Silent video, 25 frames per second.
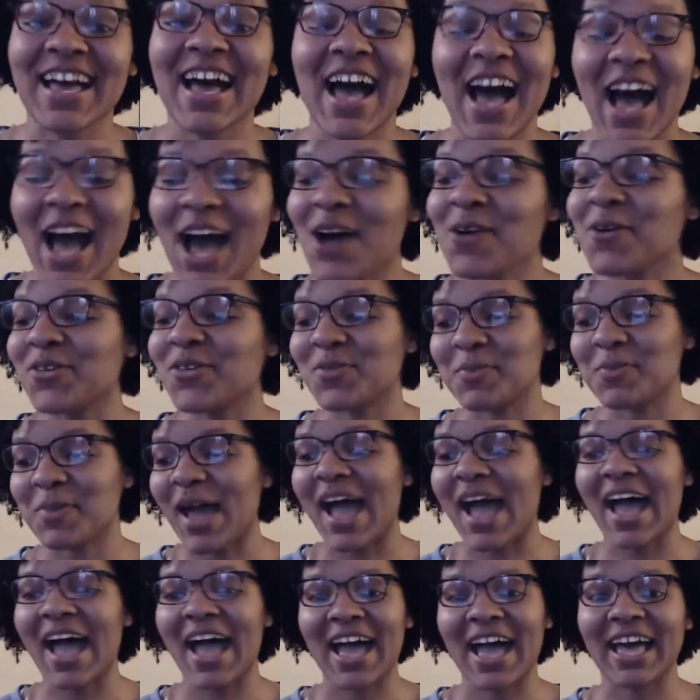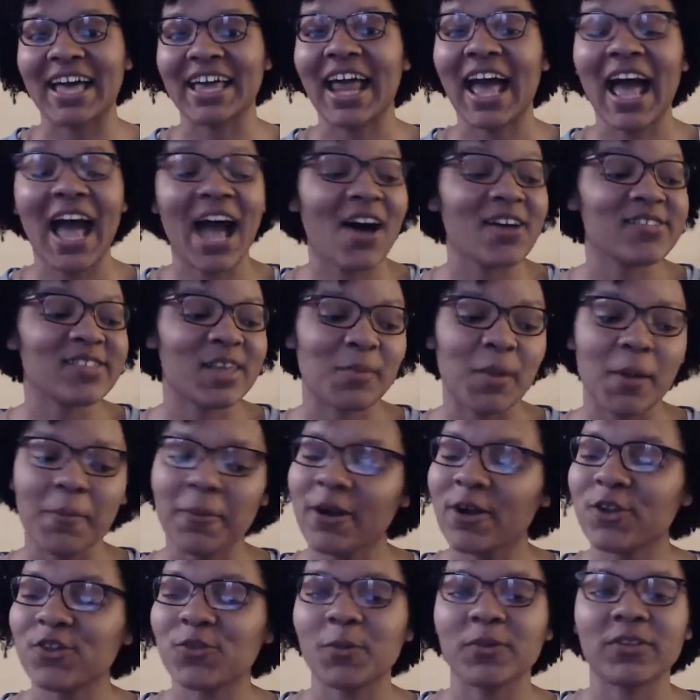I was bad. I was like, my
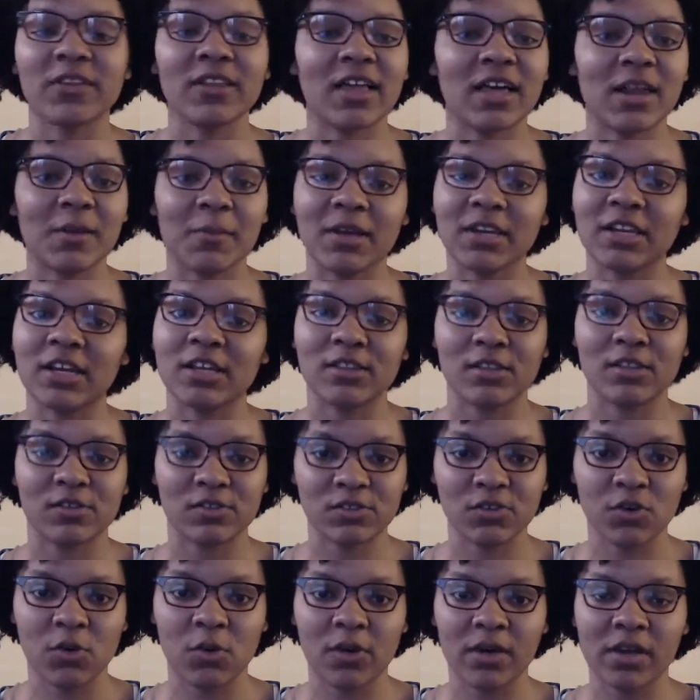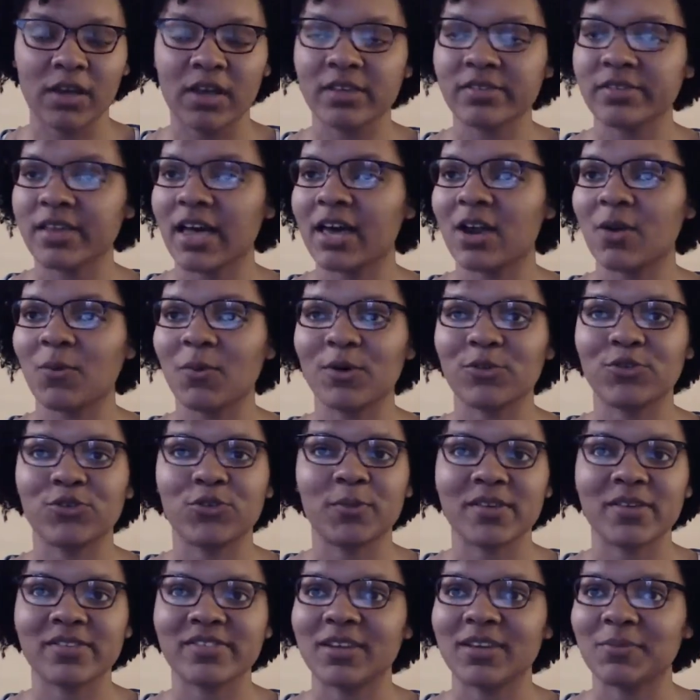parents spent a lot of money on these toys. I don't want you
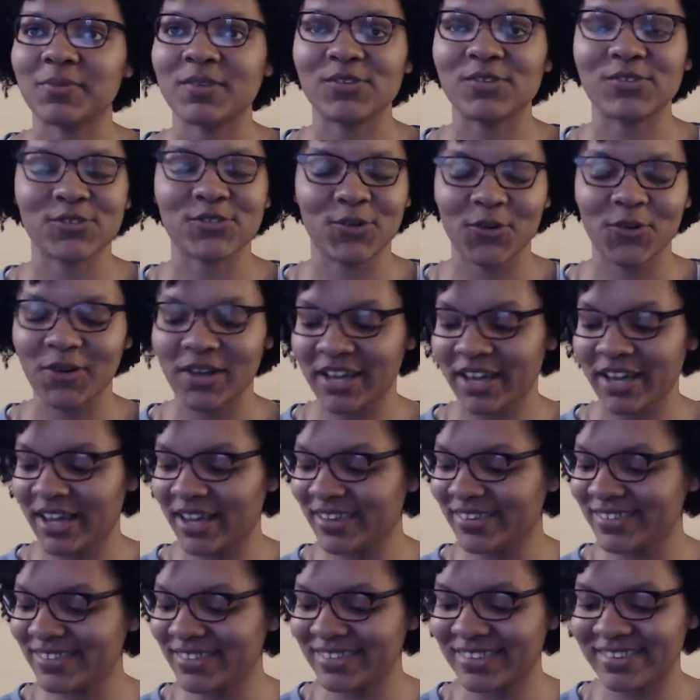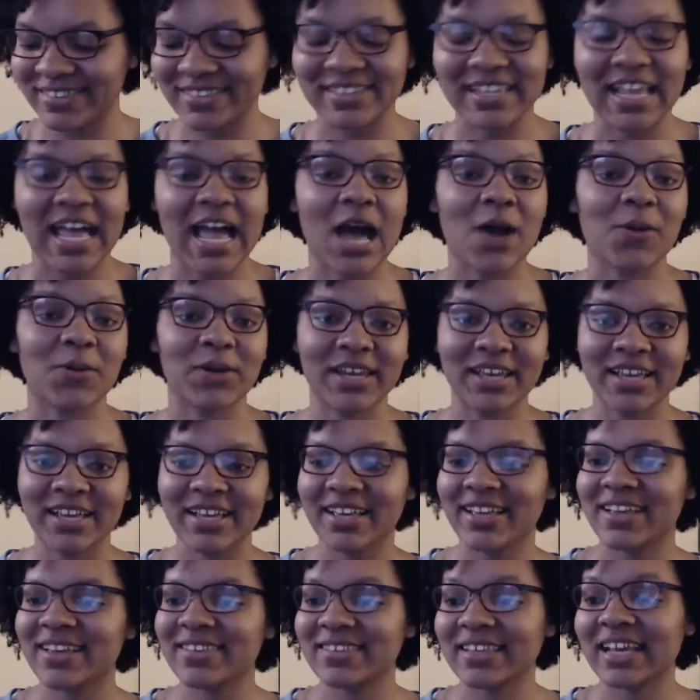messing up these toys. This is not how it
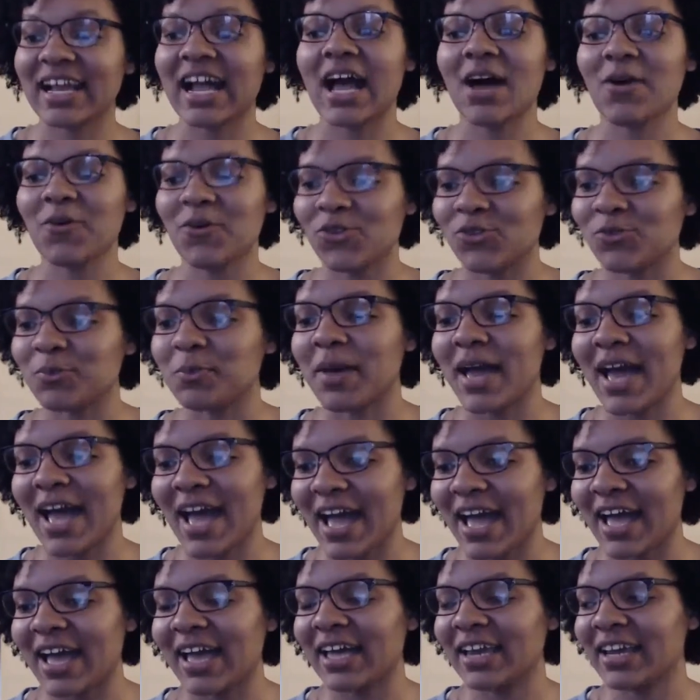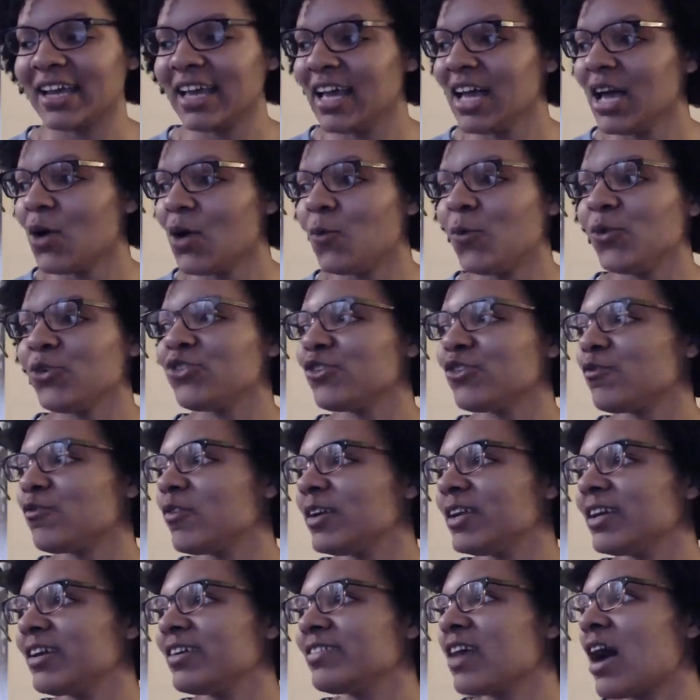is. Like, I was bad, which is
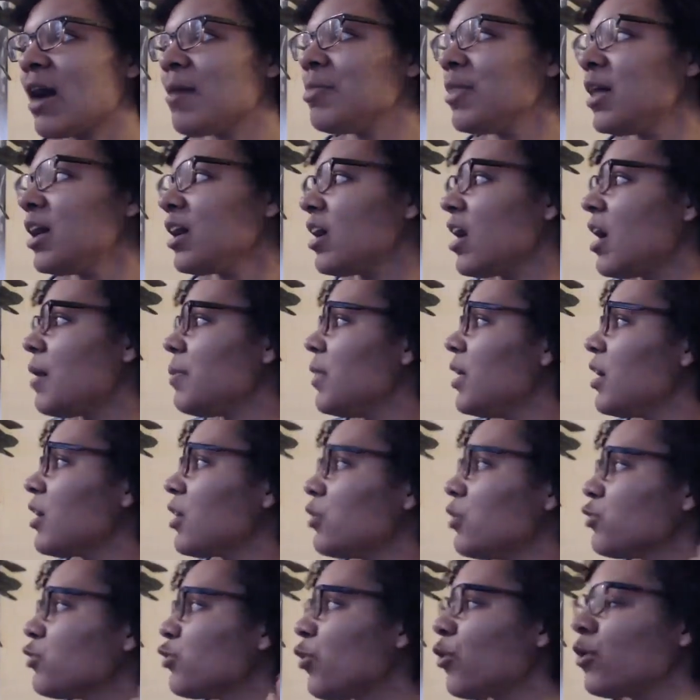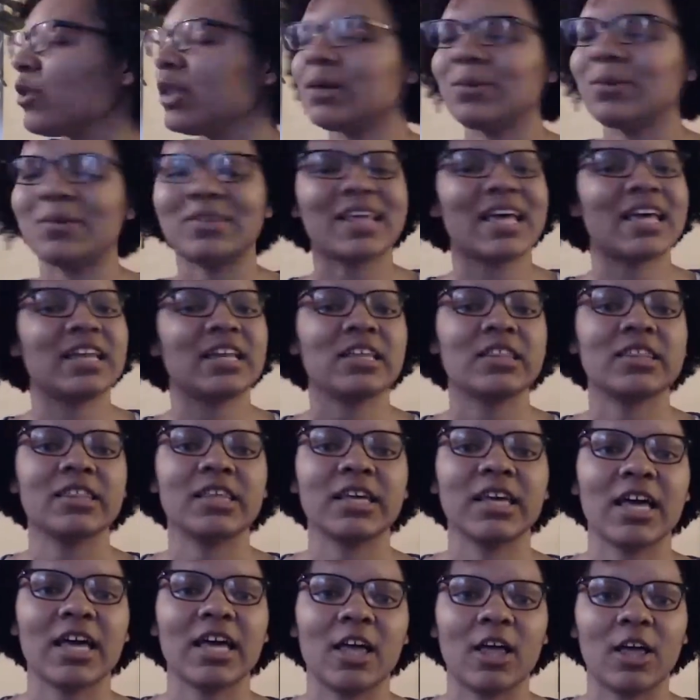funny because I'm not controlling with
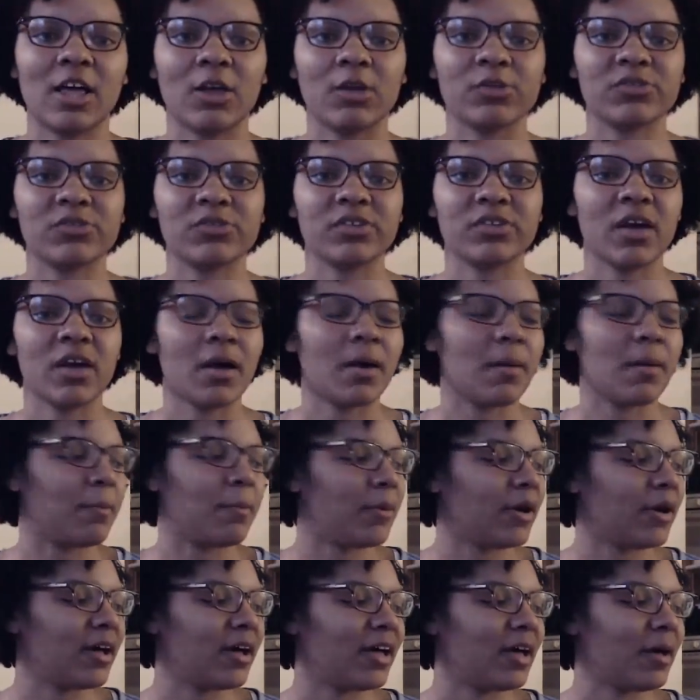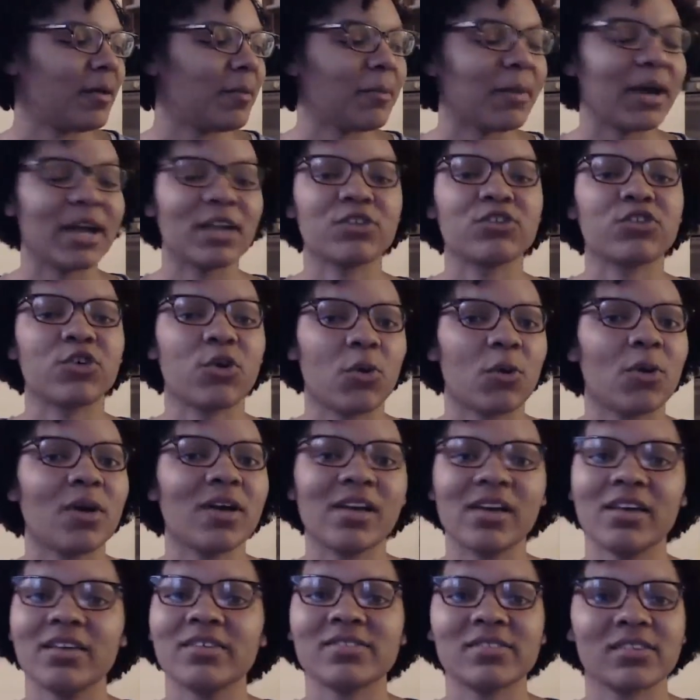anything else, but my
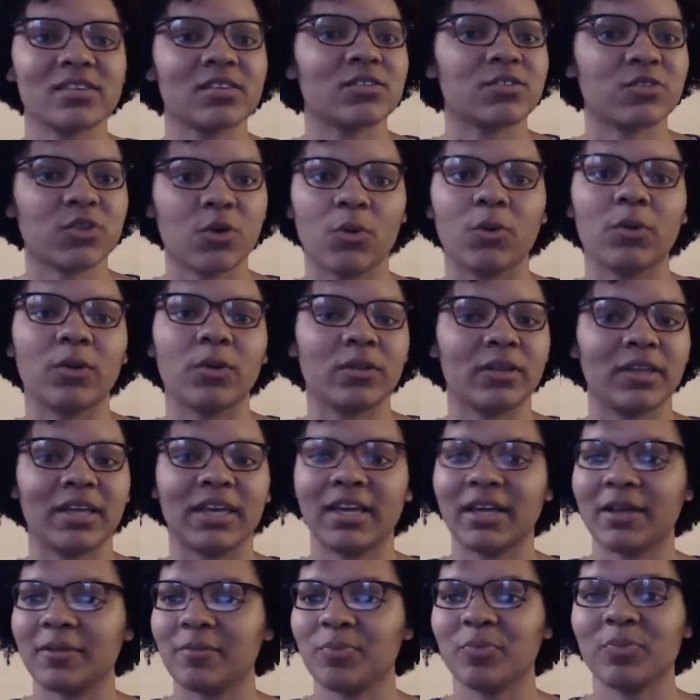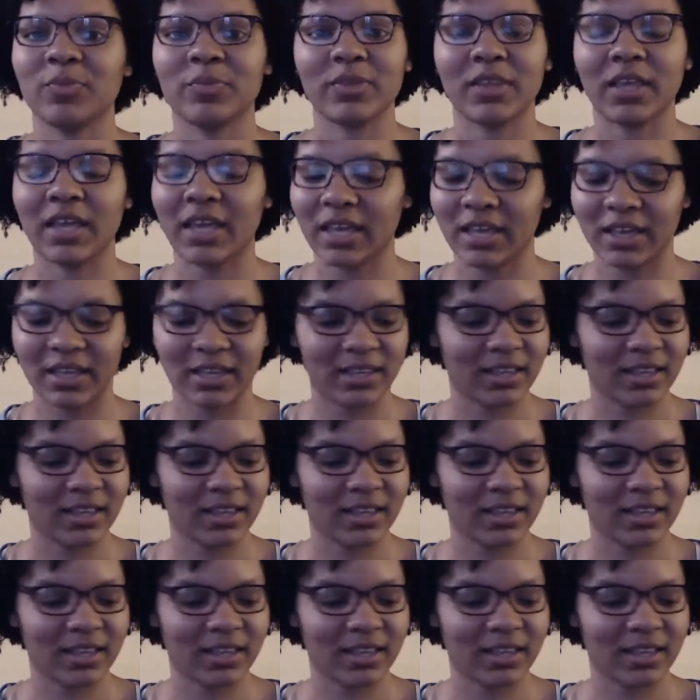toys totally, like,